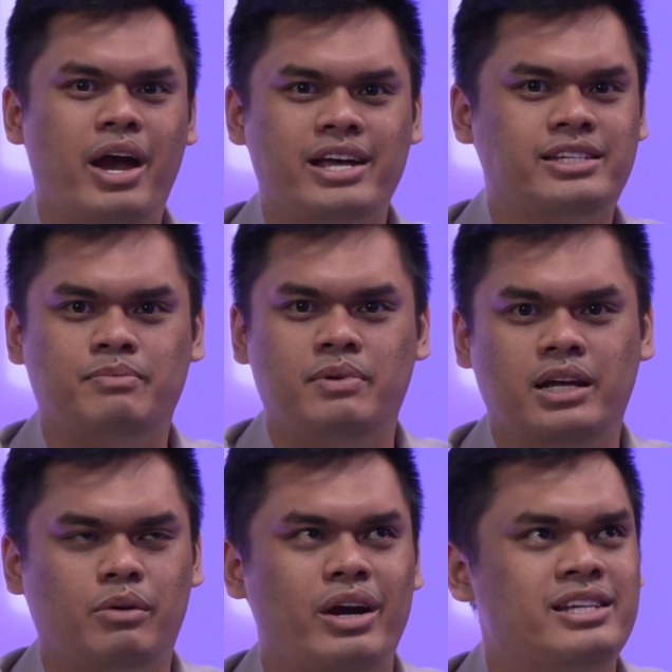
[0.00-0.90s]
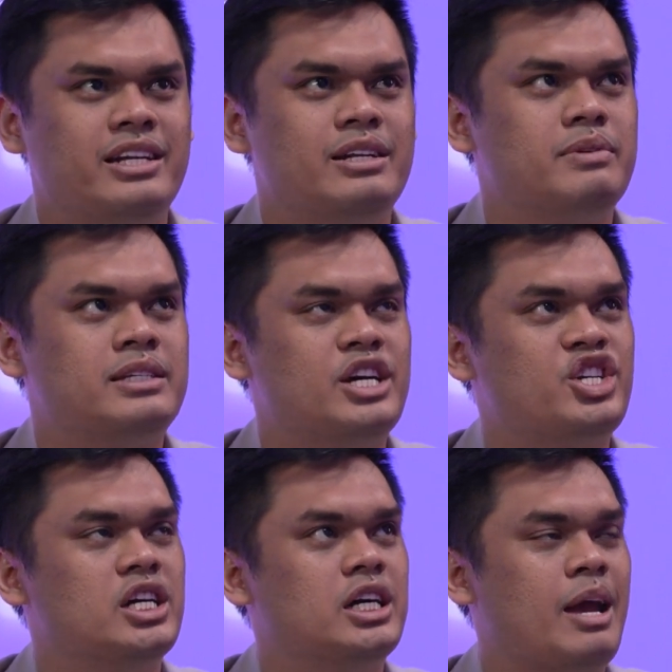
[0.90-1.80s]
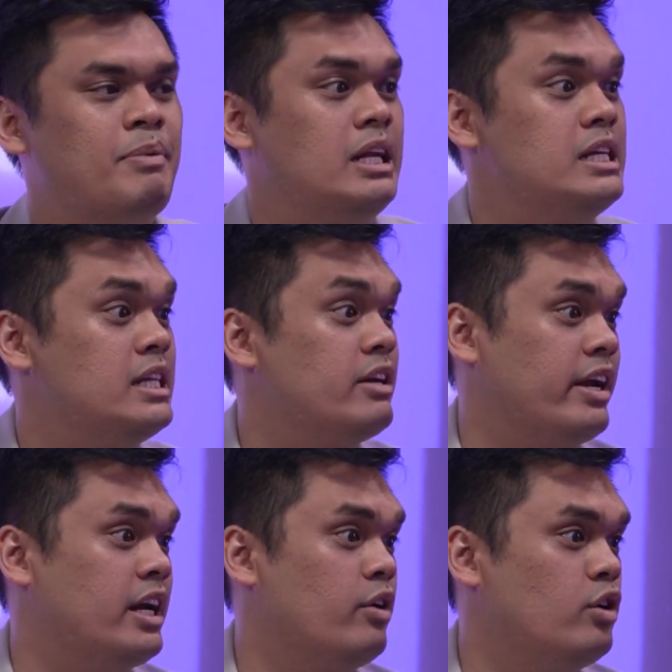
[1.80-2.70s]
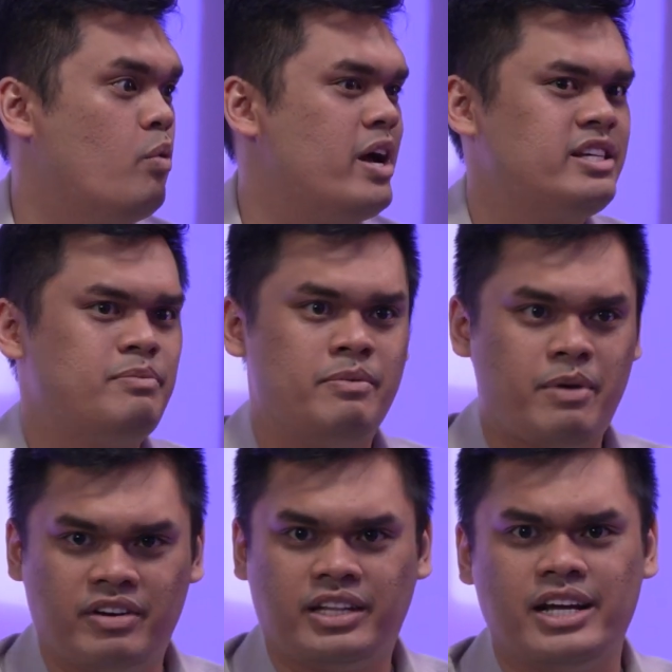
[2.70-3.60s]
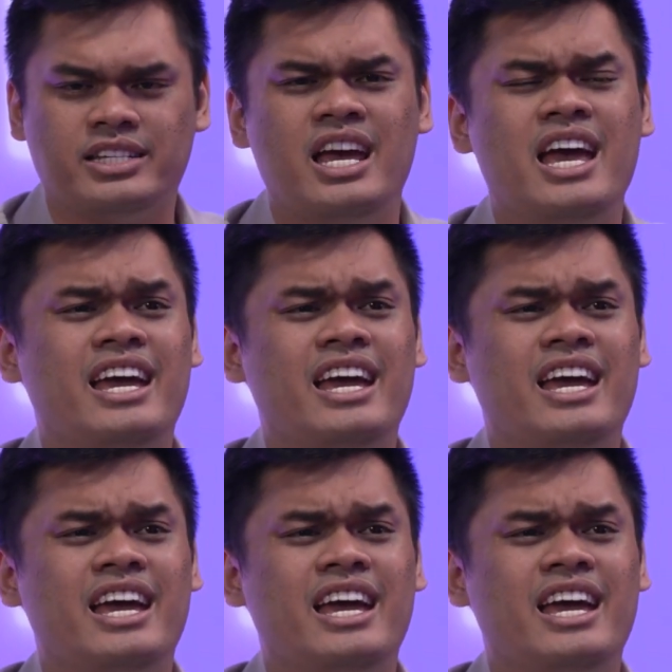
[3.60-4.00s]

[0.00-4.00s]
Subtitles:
is it such a capitalist thing right now? You know, why is it being privatized?